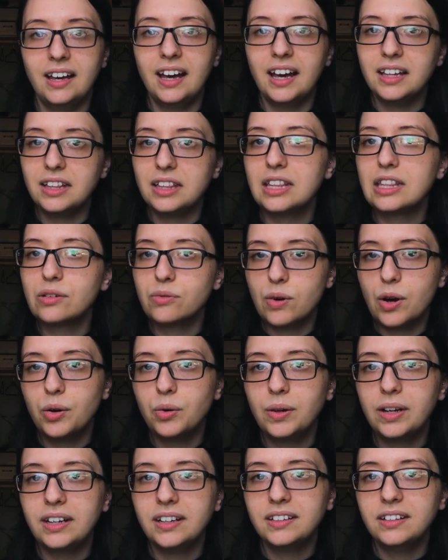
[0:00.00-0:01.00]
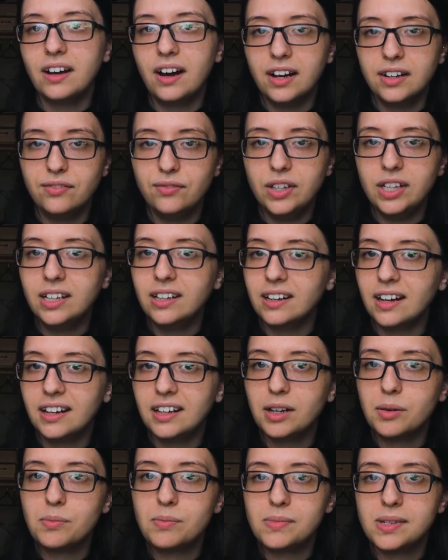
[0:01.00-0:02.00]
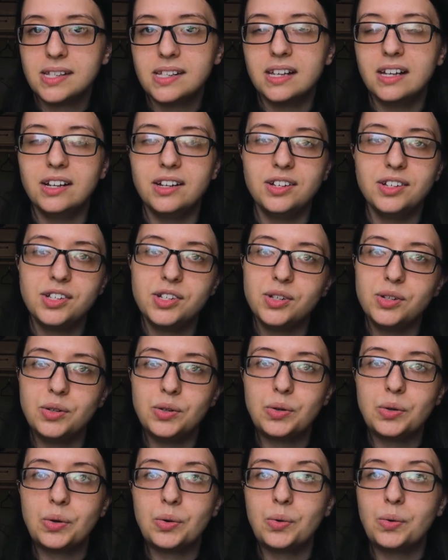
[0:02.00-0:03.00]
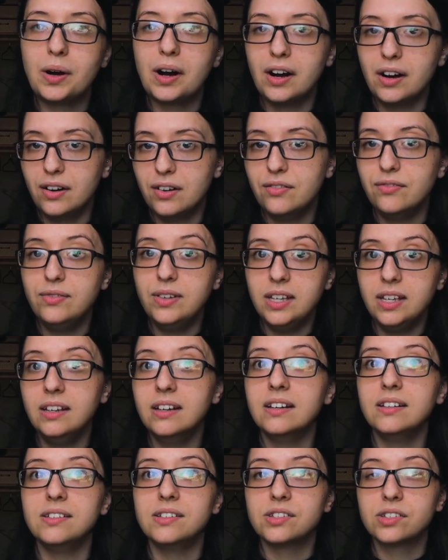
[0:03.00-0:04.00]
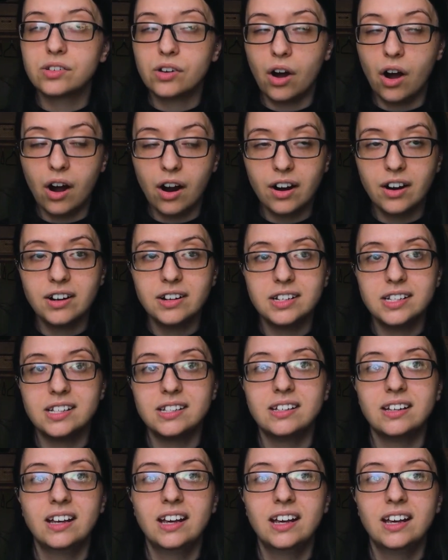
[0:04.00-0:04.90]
and throwing non-vegan items into a vegan's cart.